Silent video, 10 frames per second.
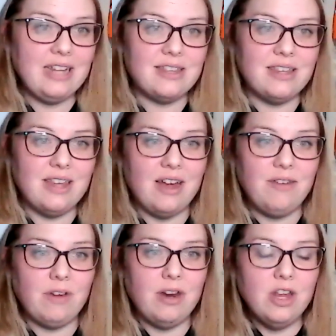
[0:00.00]
it's
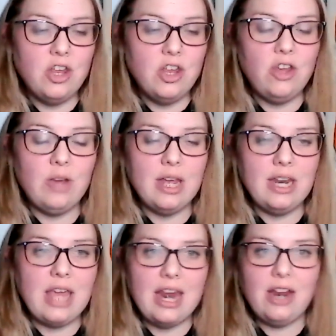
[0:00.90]
I'm you can
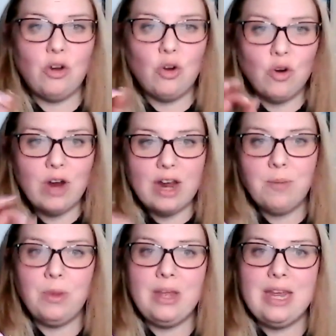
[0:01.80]
get
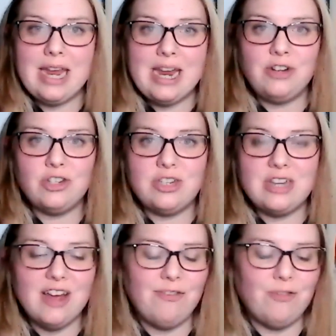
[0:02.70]
incredibly aged
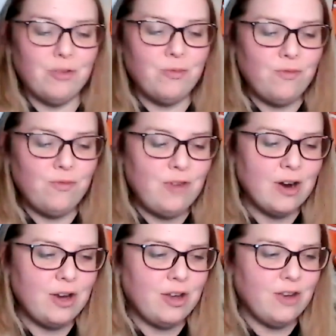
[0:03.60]
stuff for
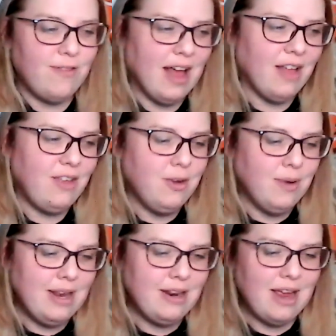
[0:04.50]
very good value
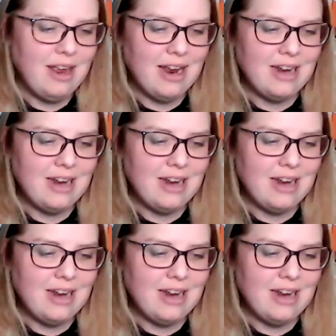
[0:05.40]
and and mm-hmm.